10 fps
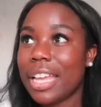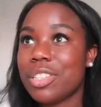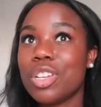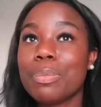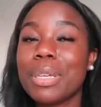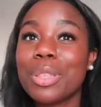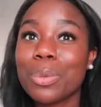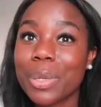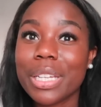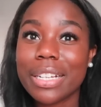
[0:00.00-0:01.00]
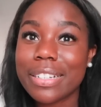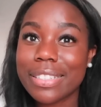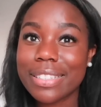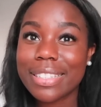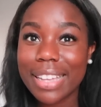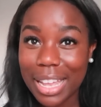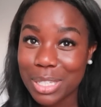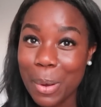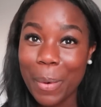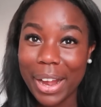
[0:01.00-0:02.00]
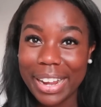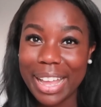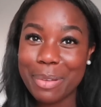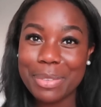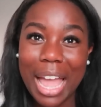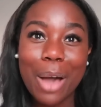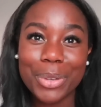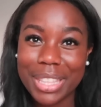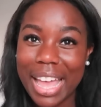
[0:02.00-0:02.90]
It took me 3 years to get to where I am now with